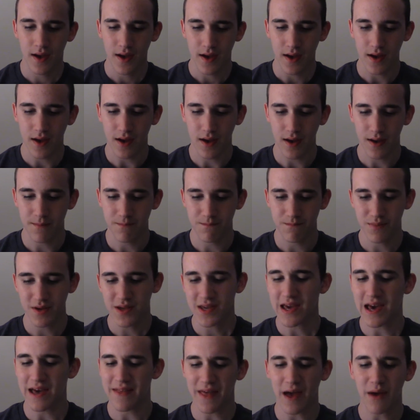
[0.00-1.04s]
But
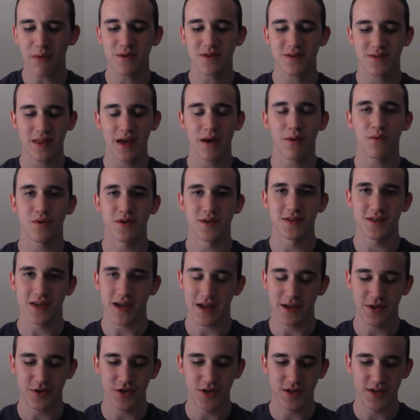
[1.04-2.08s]
yeah, that was
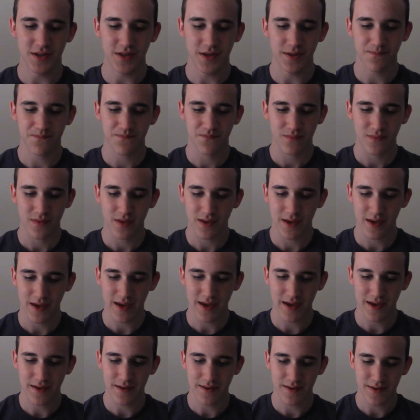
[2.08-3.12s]
kind of cheesy.
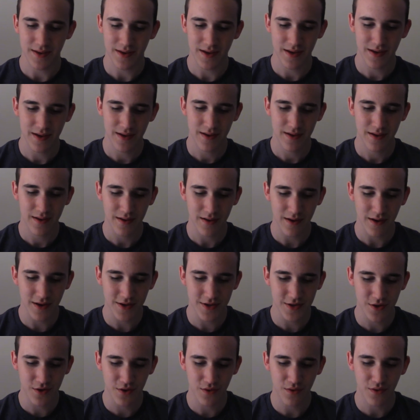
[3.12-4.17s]
And
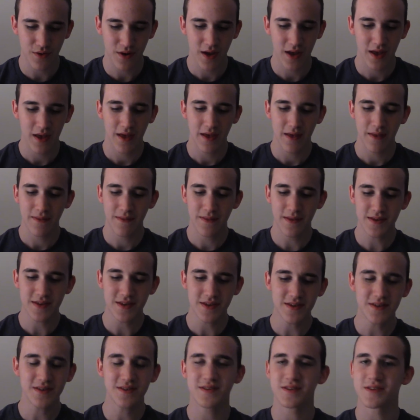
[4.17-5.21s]
also, this
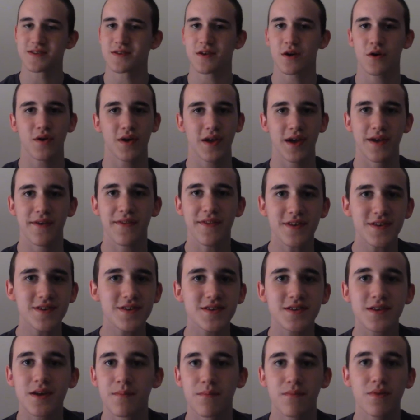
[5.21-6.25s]

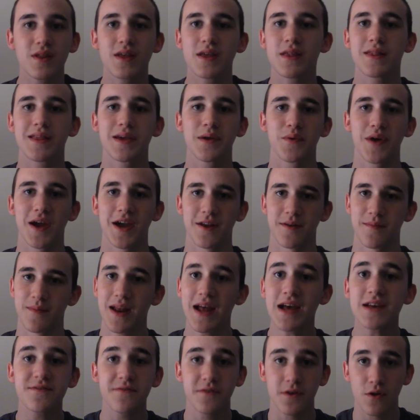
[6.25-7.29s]
is completely random, but
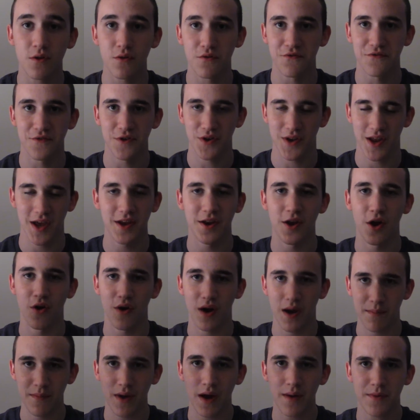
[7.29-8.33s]
as for Cloverfield, I know,
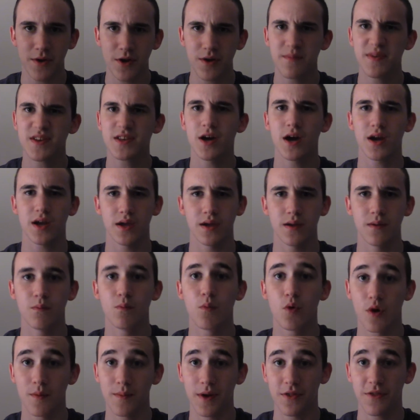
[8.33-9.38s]
I'm going to be talking
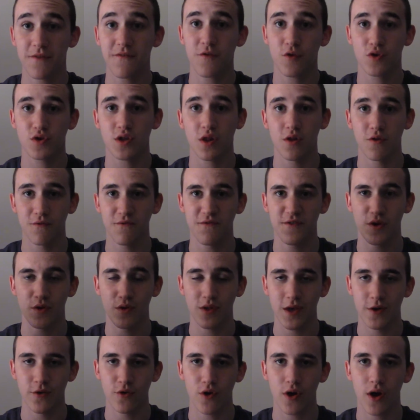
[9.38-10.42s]
more about the first Cloverfield
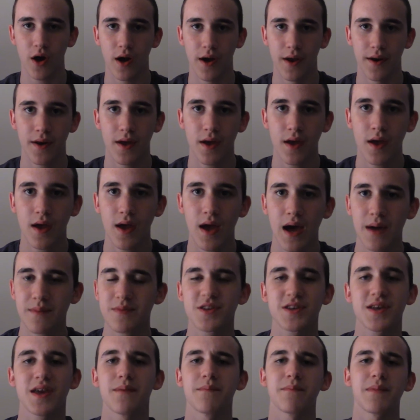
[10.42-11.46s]
later on. I'm
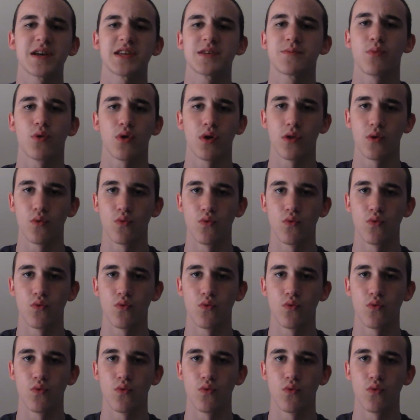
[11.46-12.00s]
just getting my spoiler